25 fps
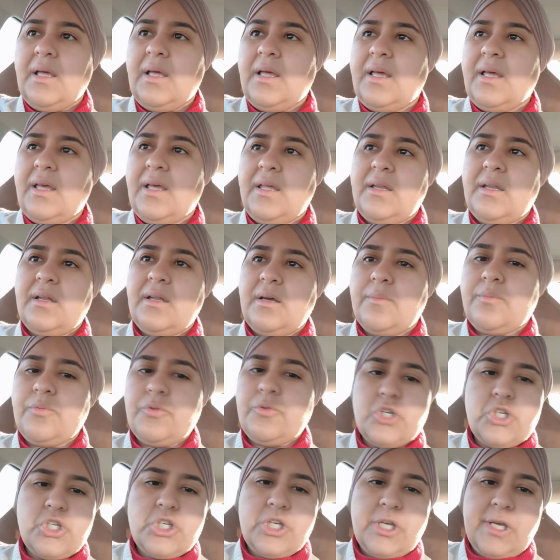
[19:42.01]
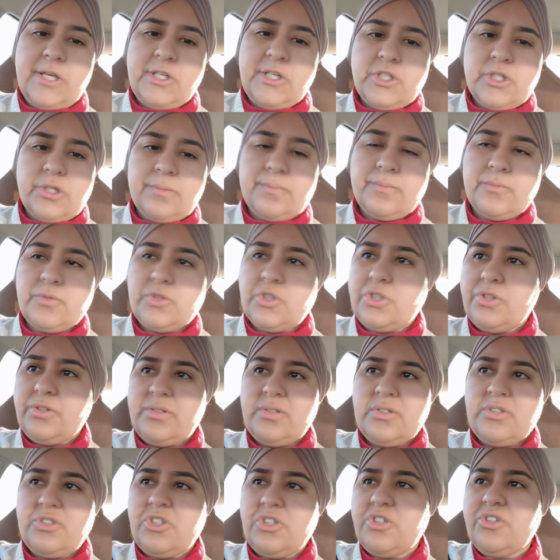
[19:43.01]
in appreciation.
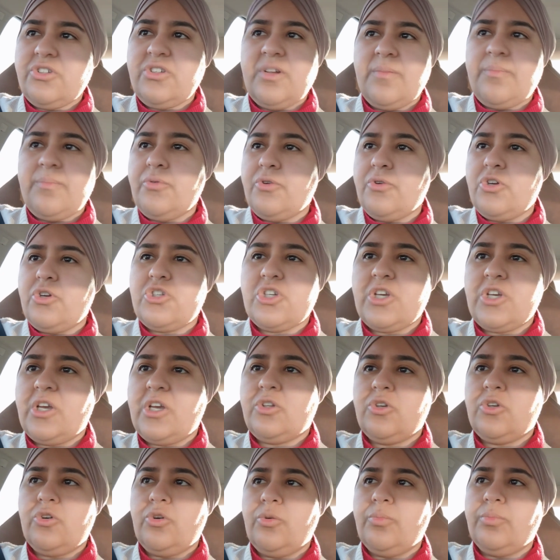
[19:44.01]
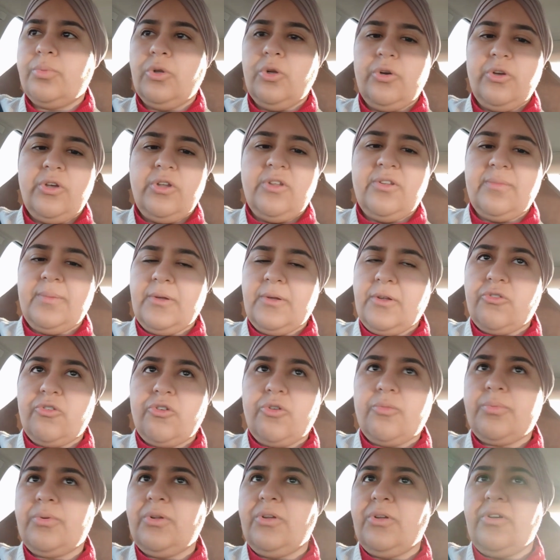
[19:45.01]
Just appreciate your employees, because
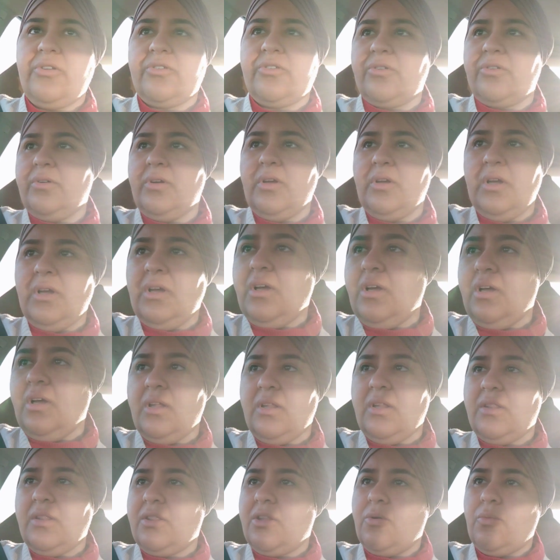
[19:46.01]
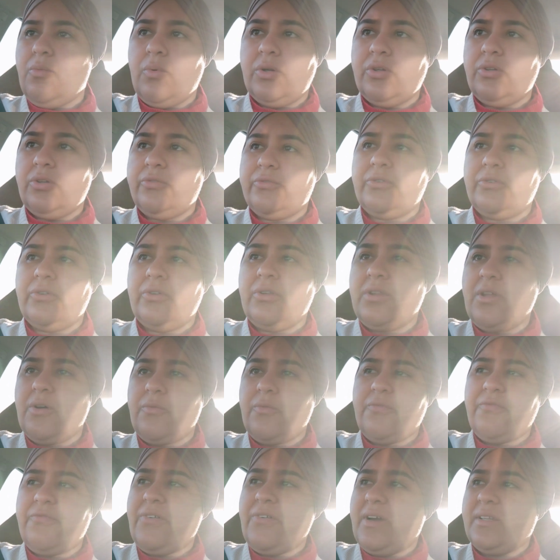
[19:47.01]
your employees they're wonderful.
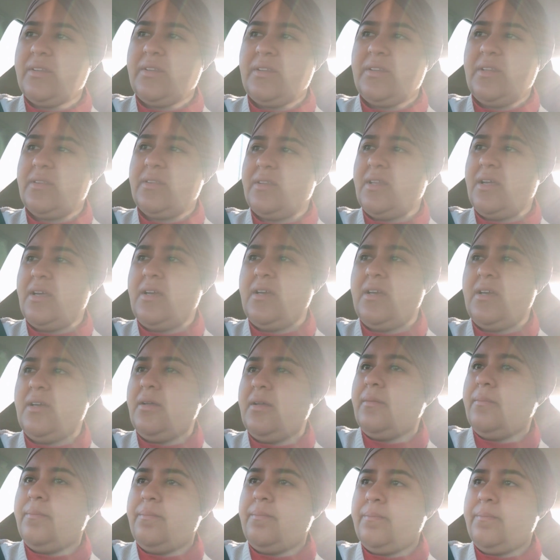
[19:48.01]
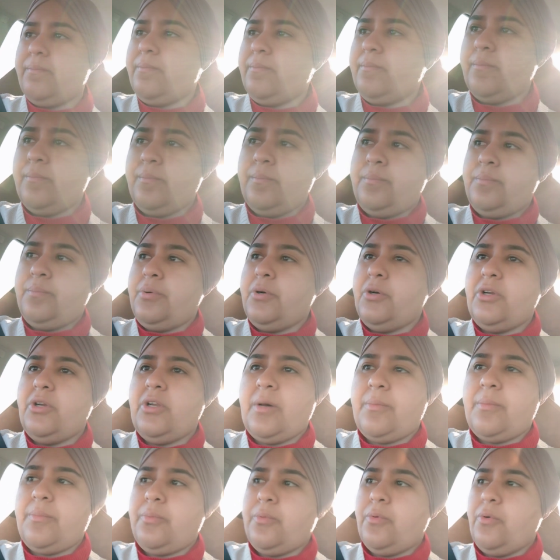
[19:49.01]
The fact that they put
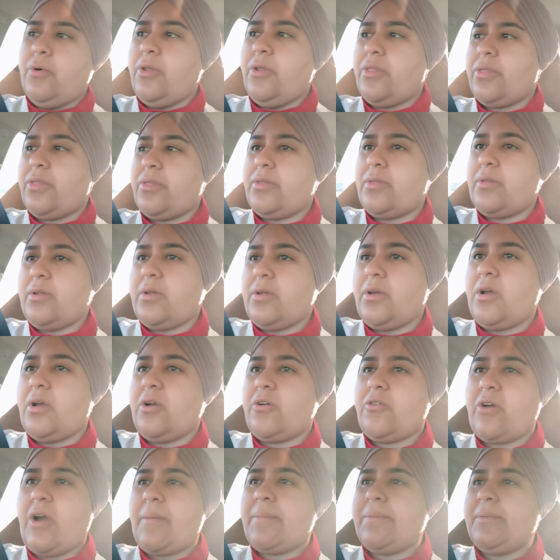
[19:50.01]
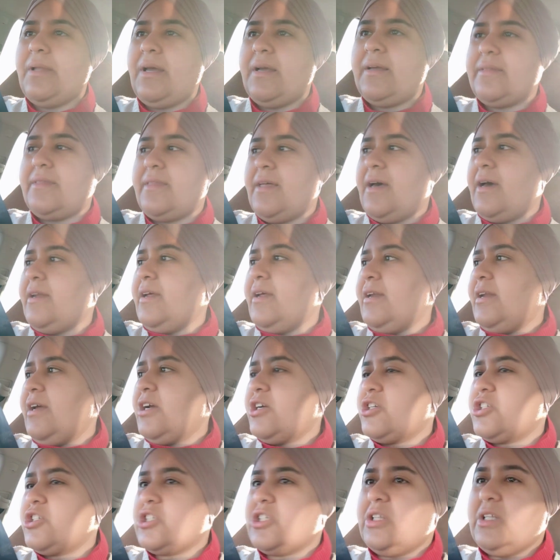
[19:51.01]
up with crap like that and
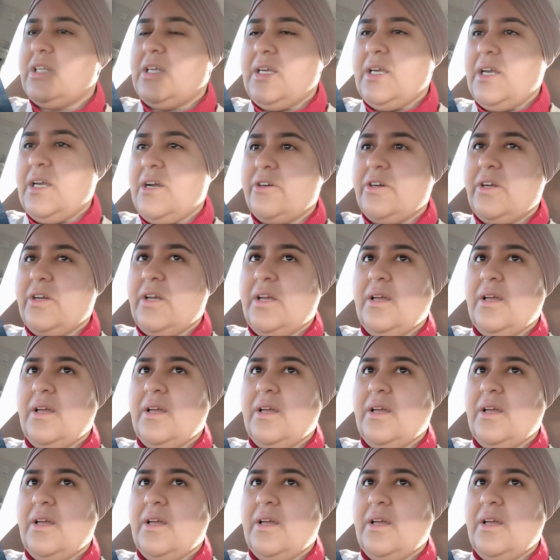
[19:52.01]
actually are